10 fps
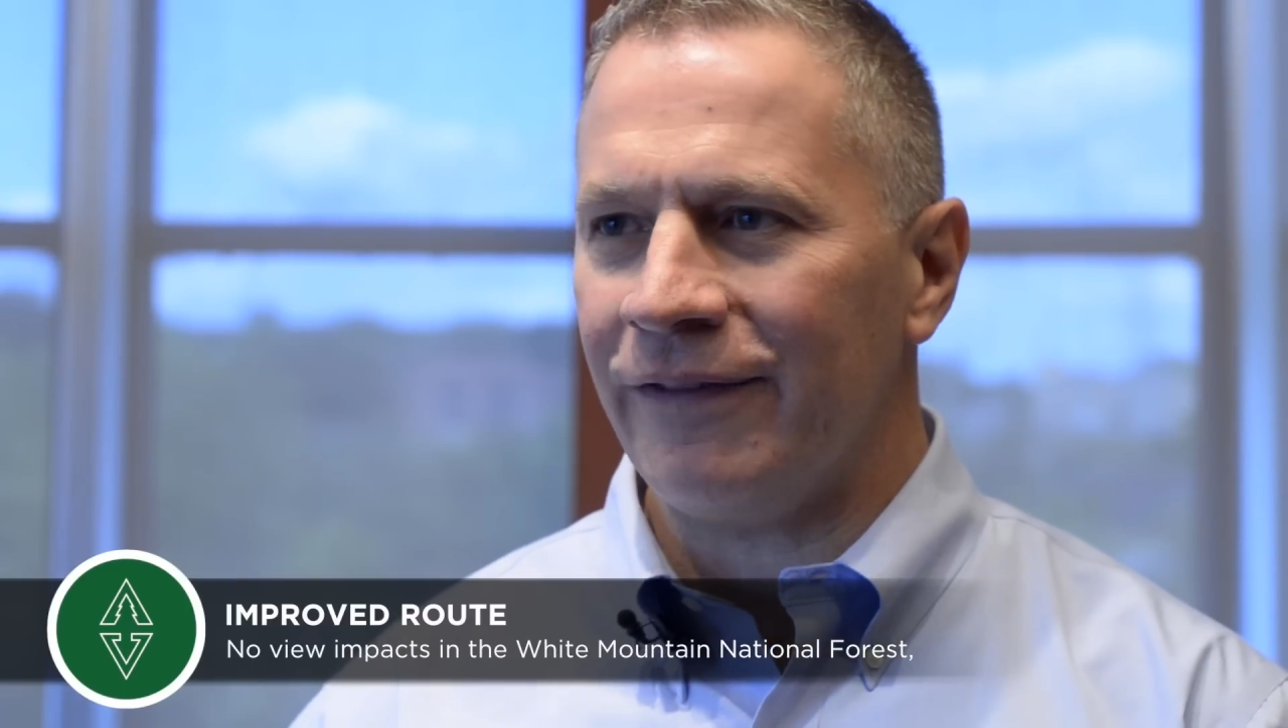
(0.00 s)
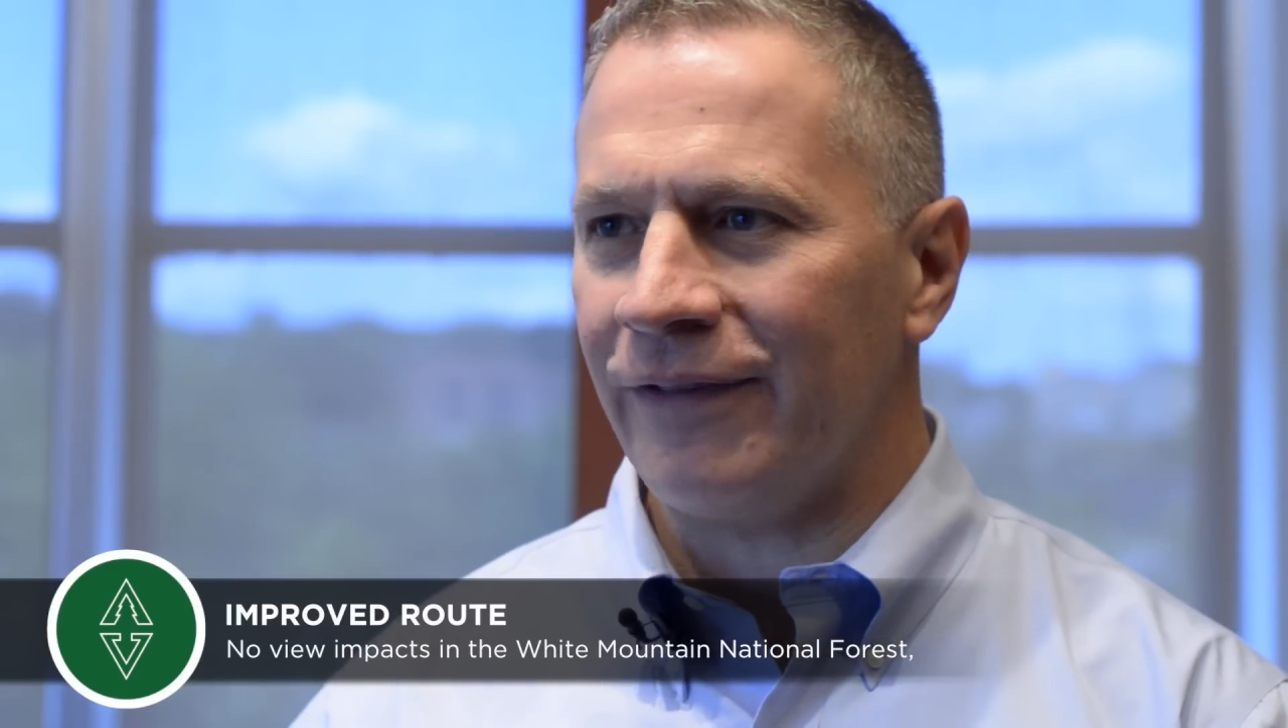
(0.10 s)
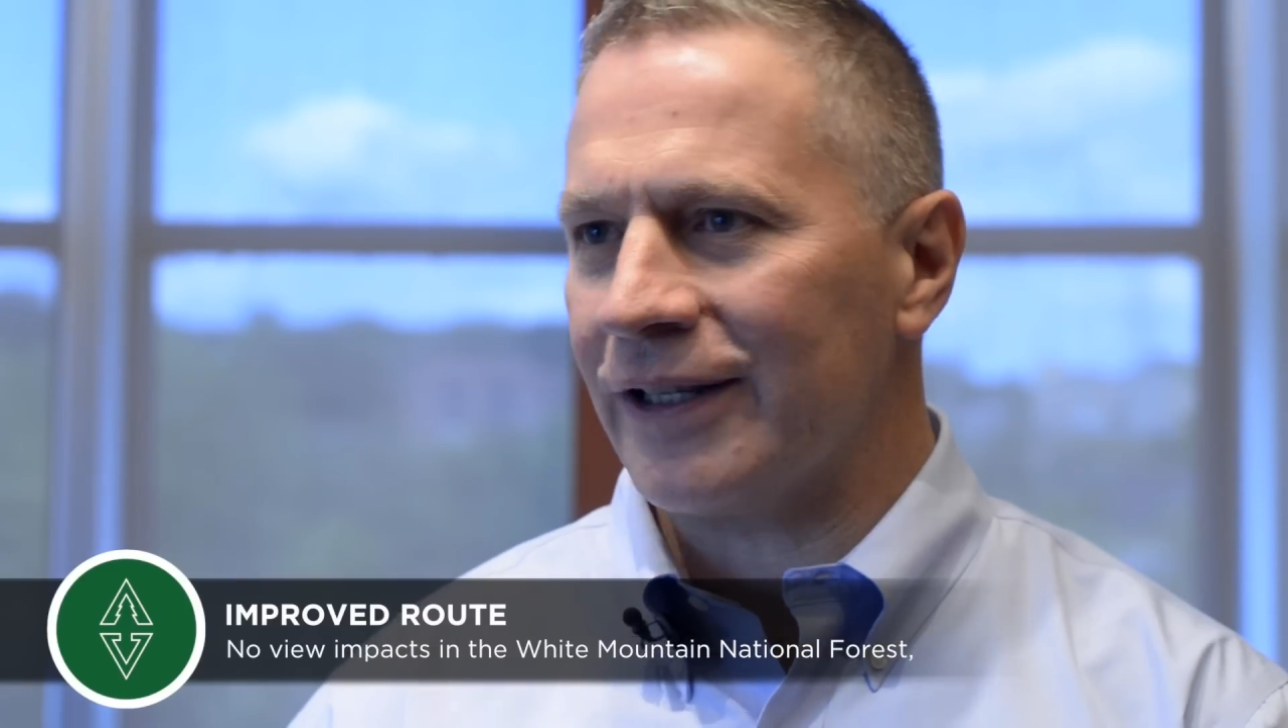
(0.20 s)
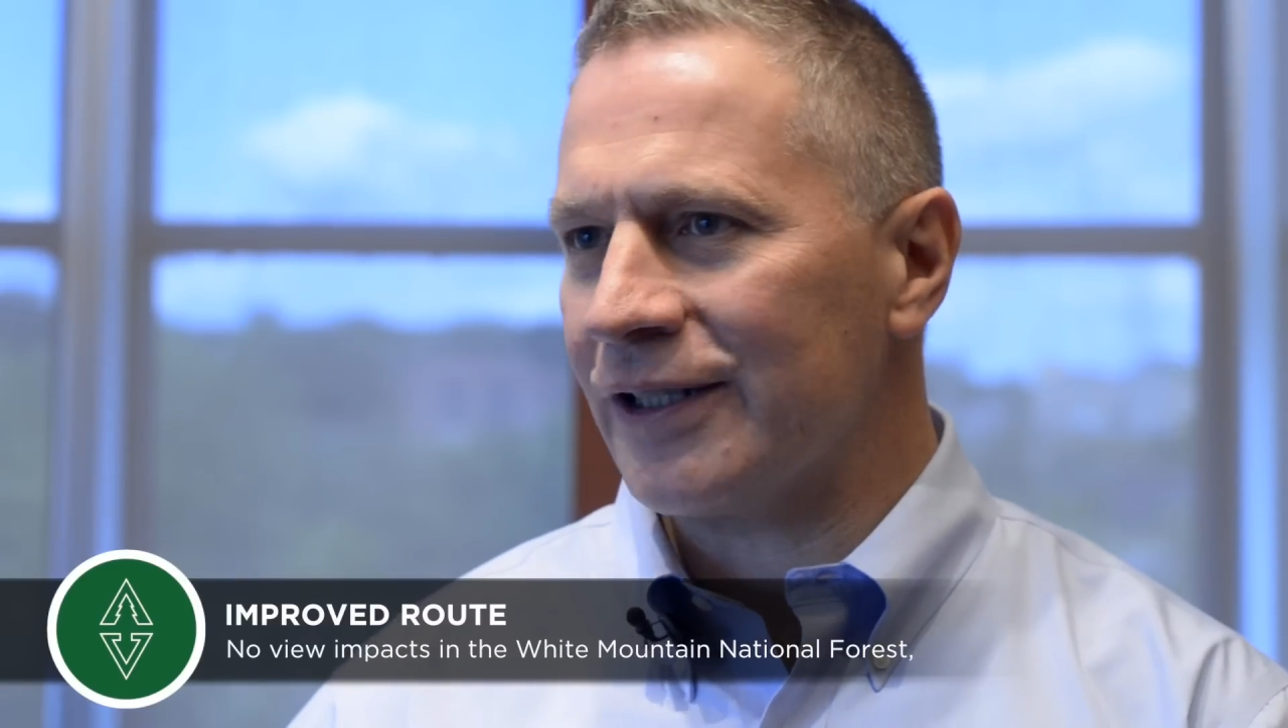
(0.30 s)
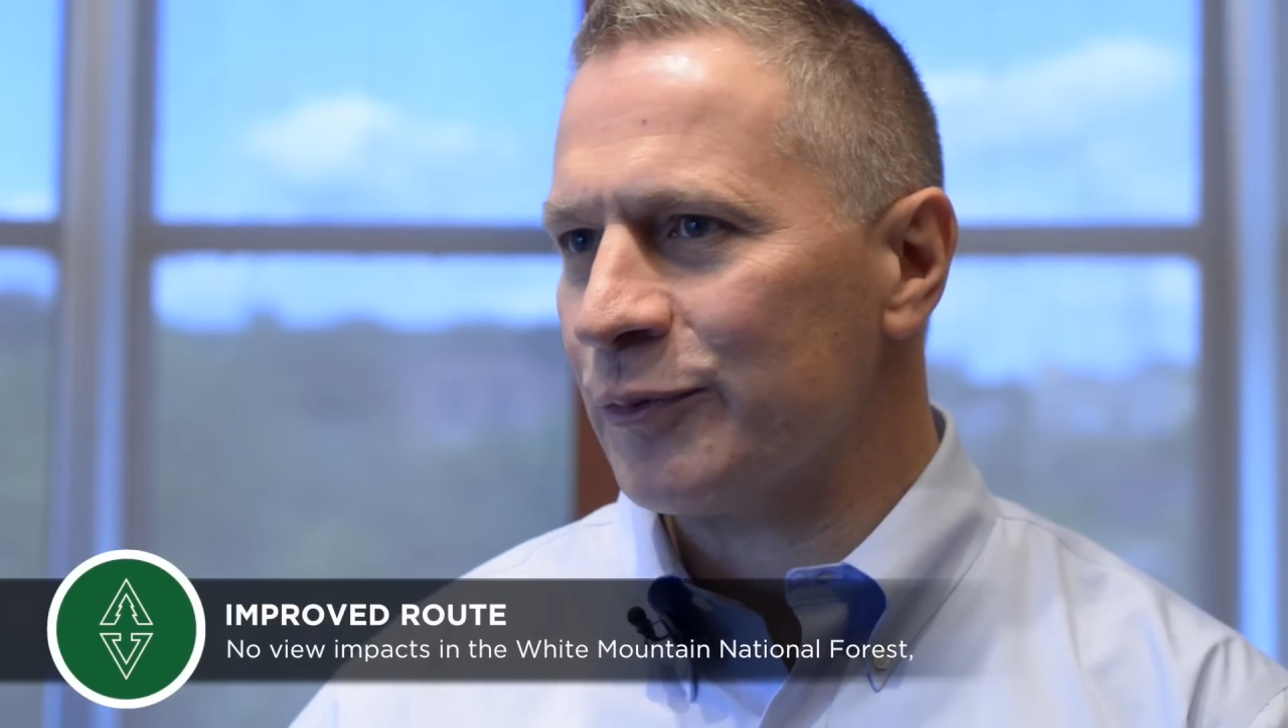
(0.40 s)

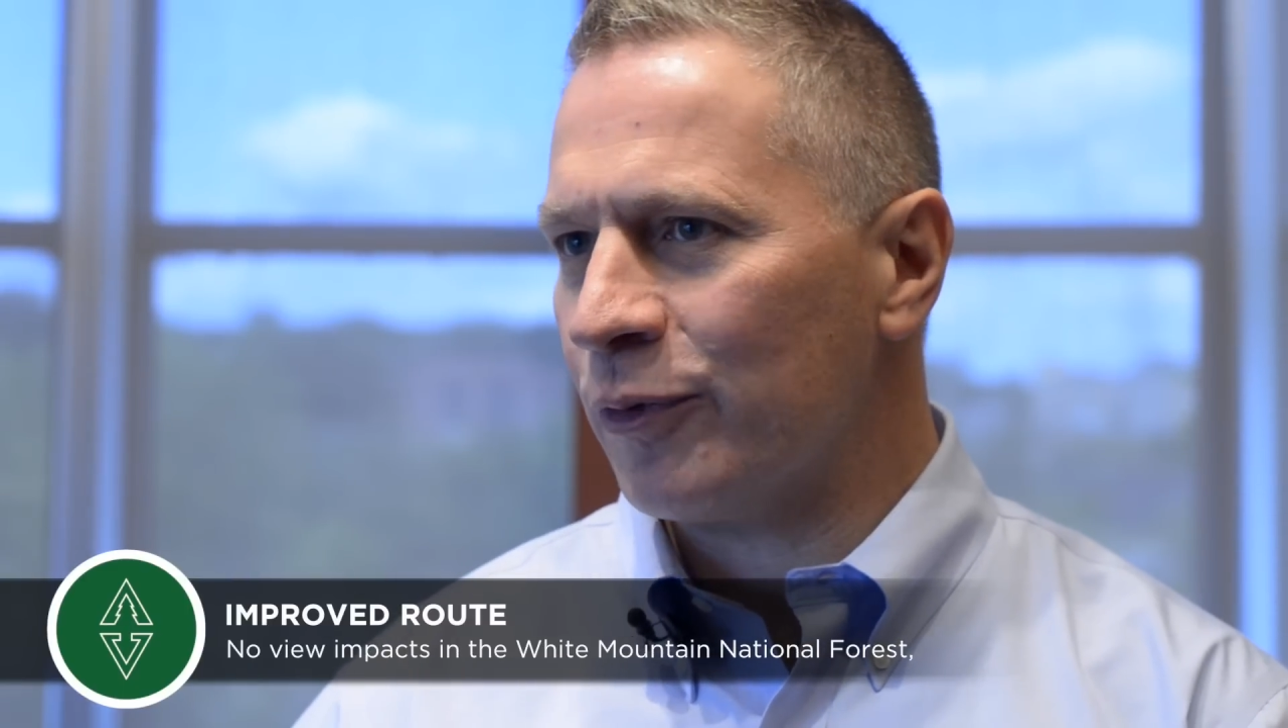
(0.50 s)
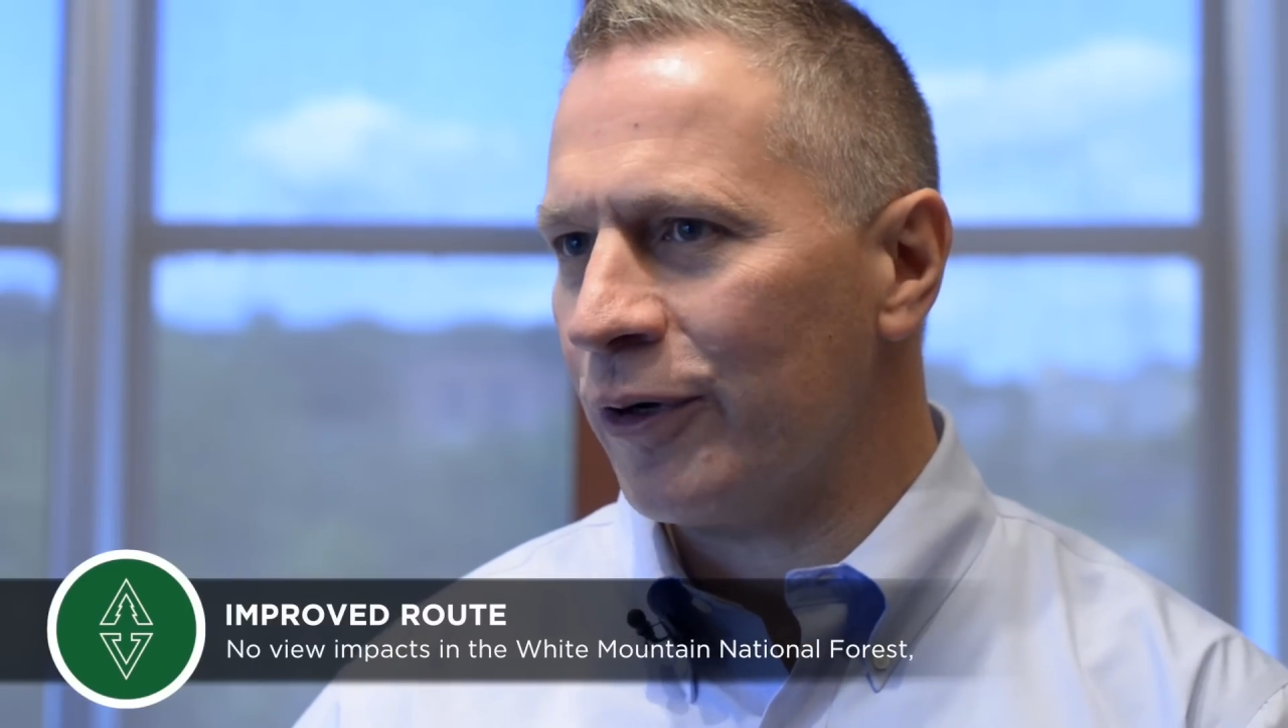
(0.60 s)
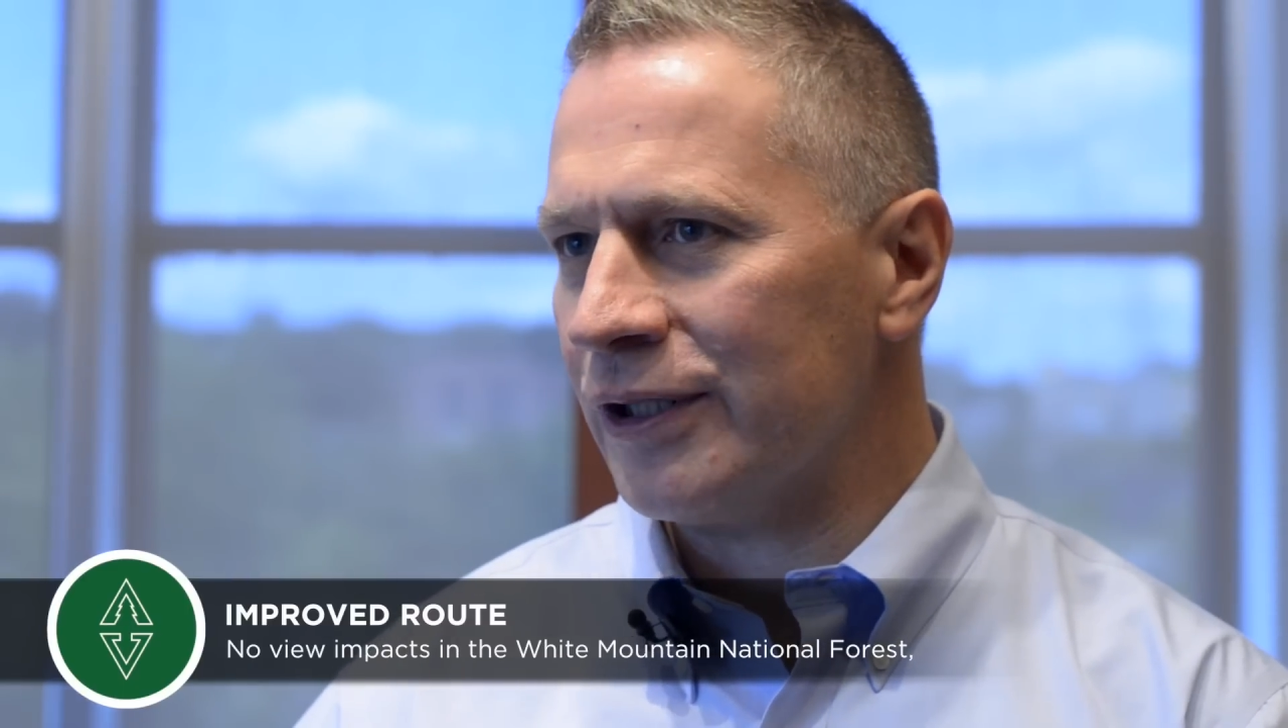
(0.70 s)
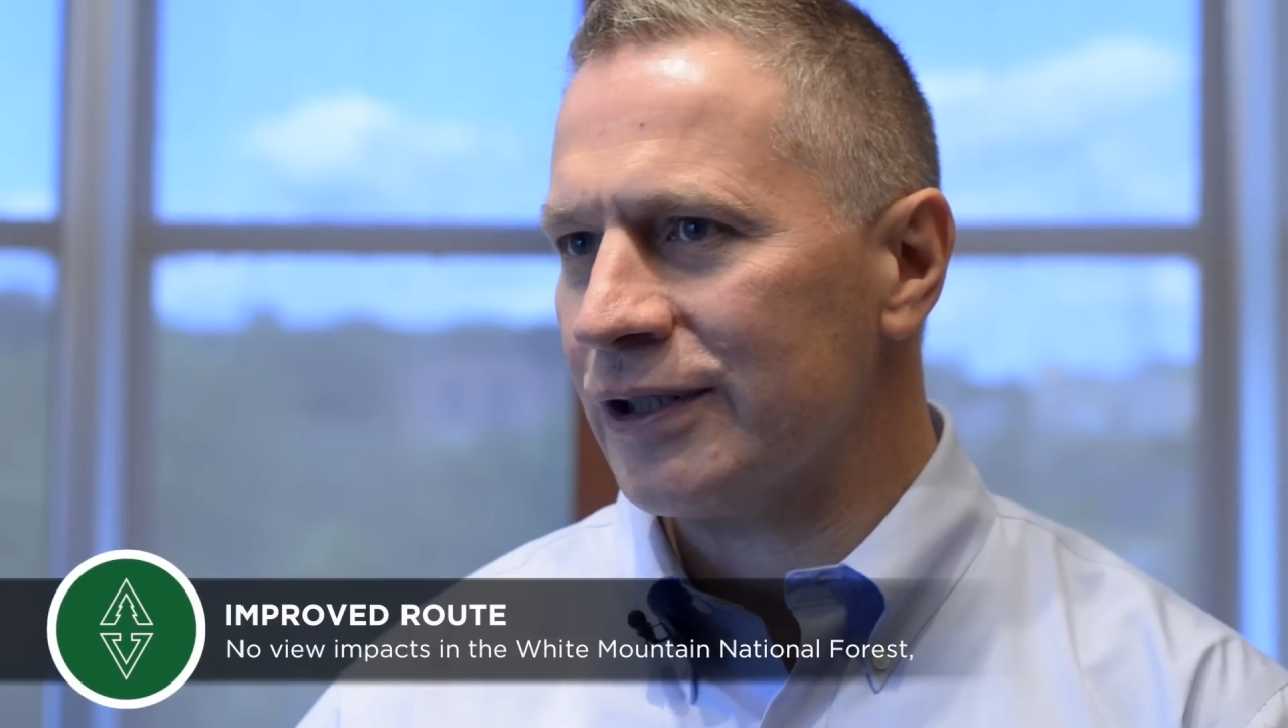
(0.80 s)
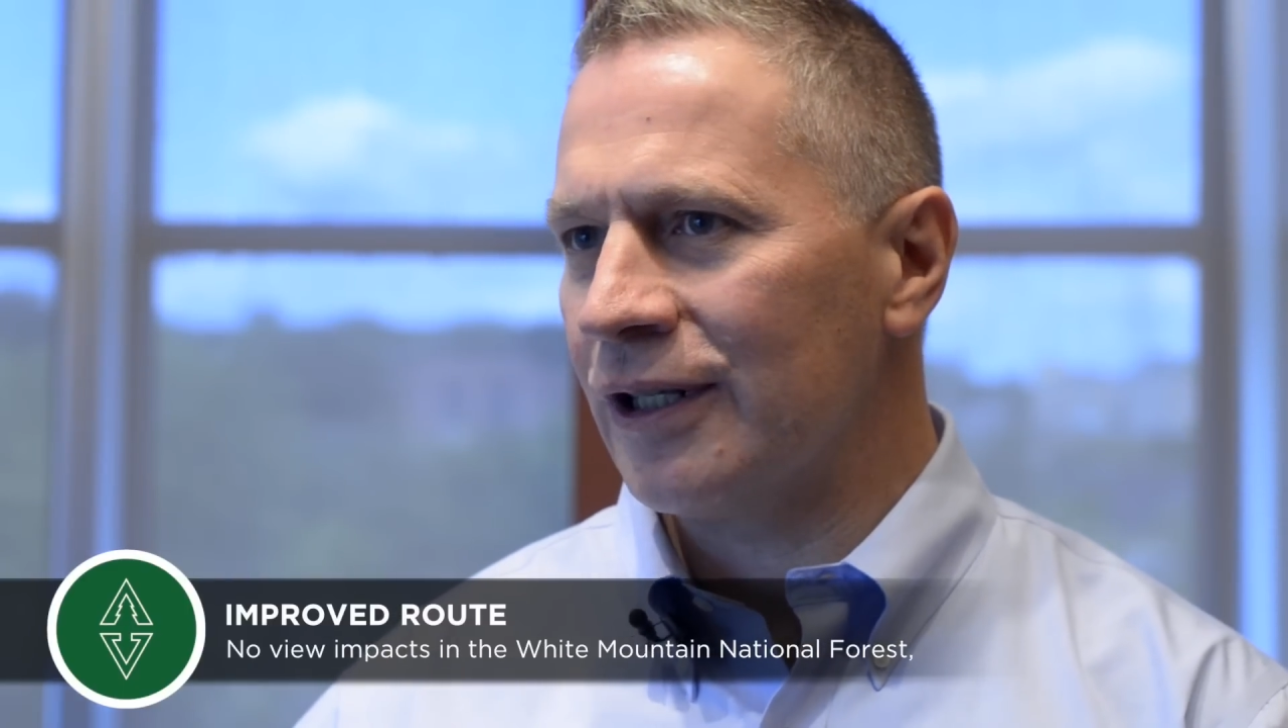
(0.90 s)
vantage
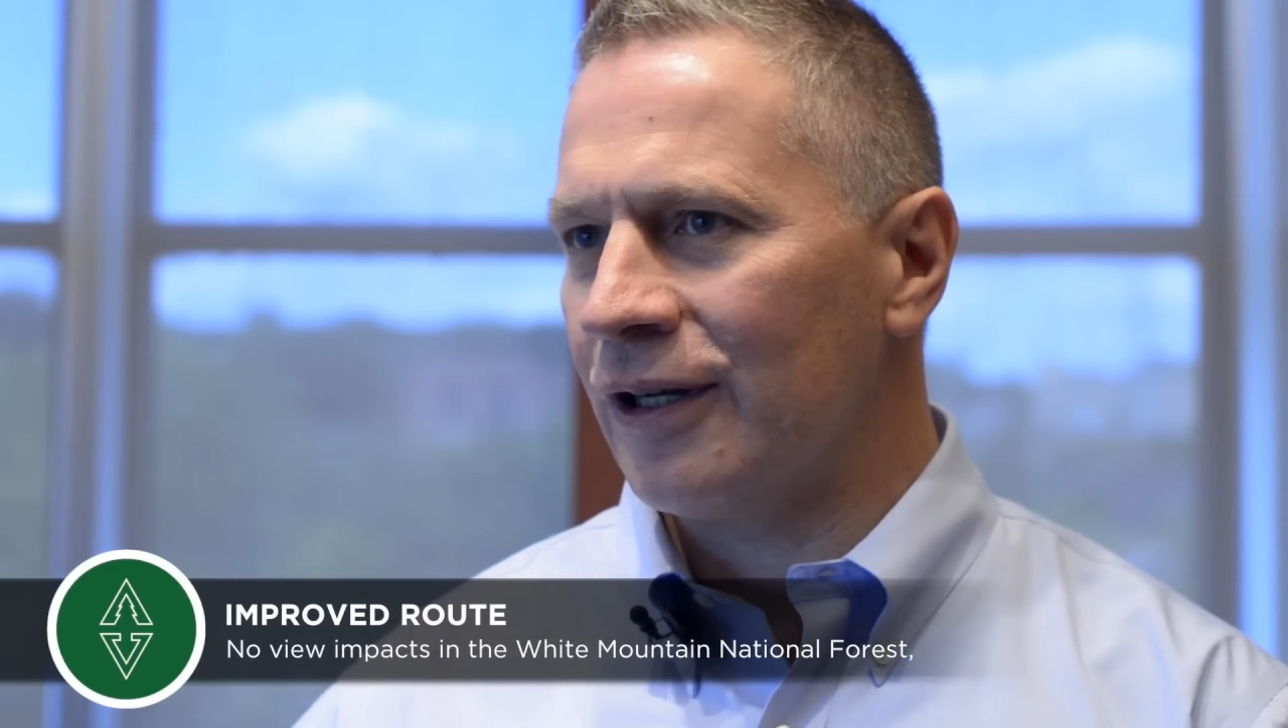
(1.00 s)
points,